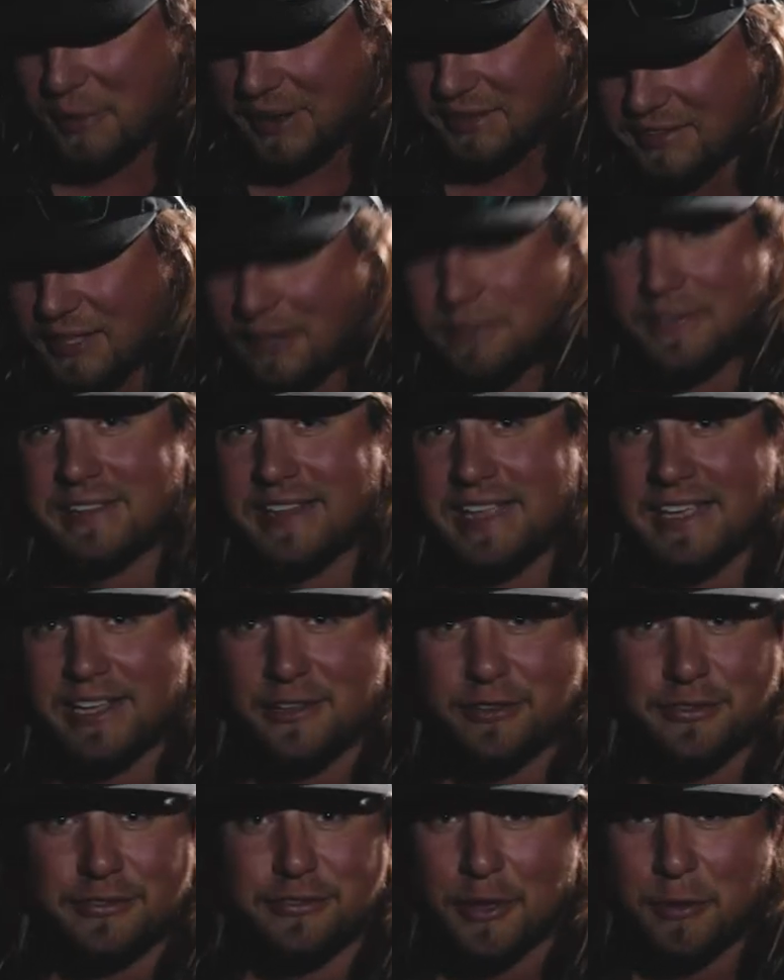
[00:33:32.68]
of myself, and thank
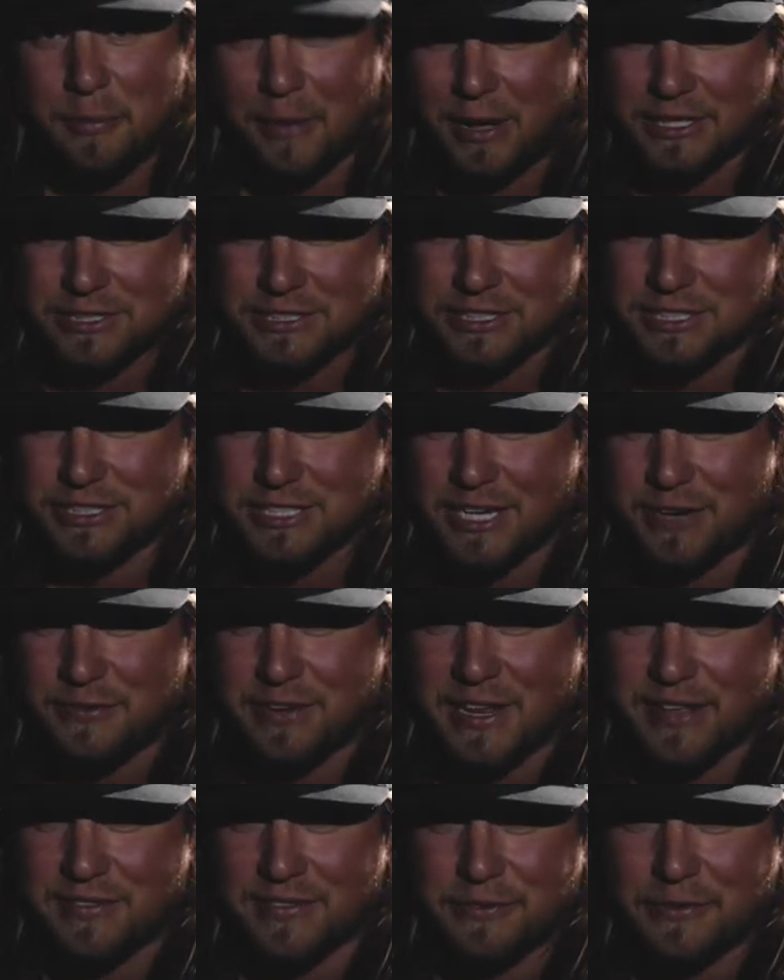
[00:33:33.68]
you so much to Chef
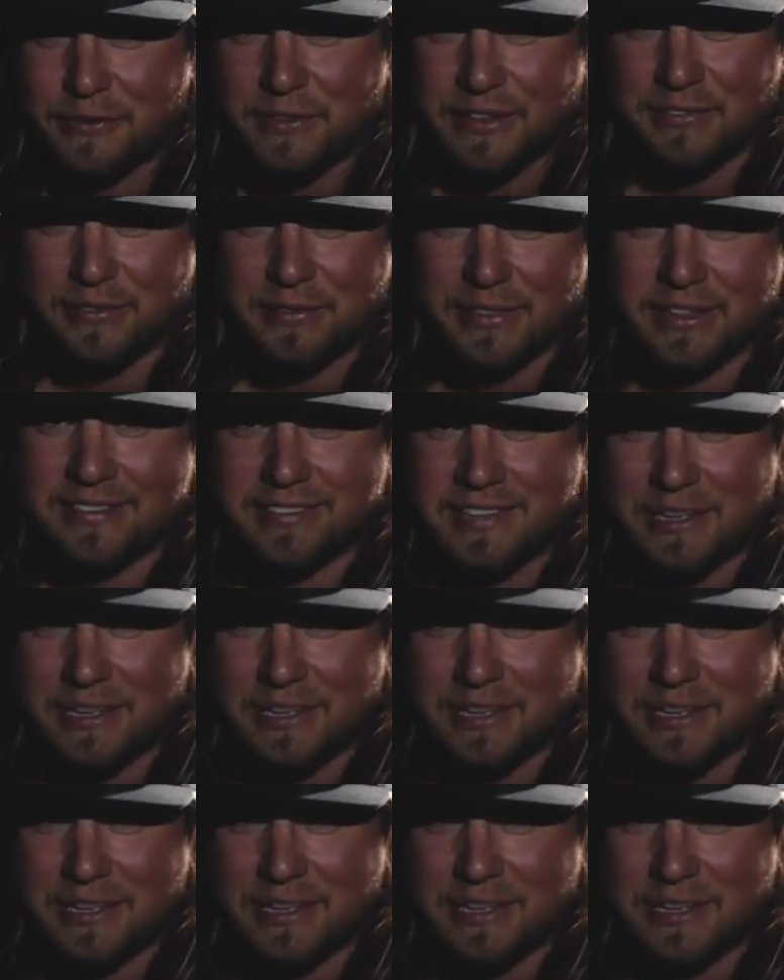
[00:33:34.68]
David for leaving this